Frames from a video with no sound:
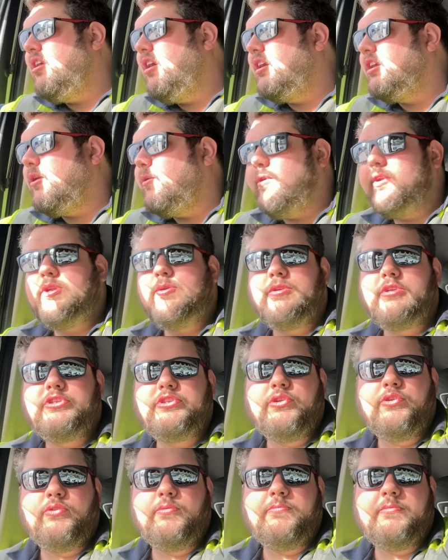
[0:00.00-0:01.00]
I'm going to
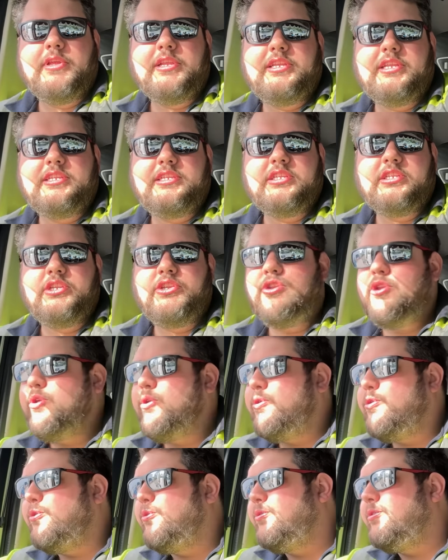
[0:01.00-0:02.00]
assume that it is
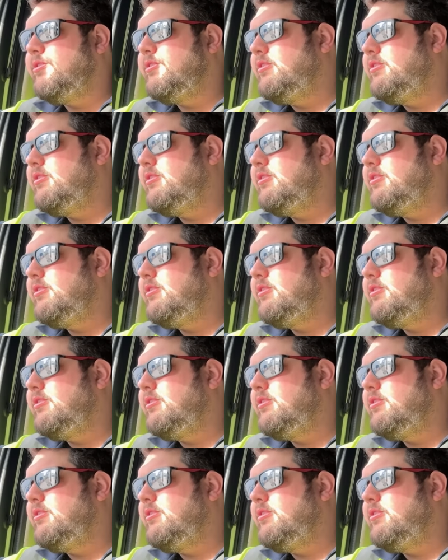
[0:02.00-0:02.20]
new.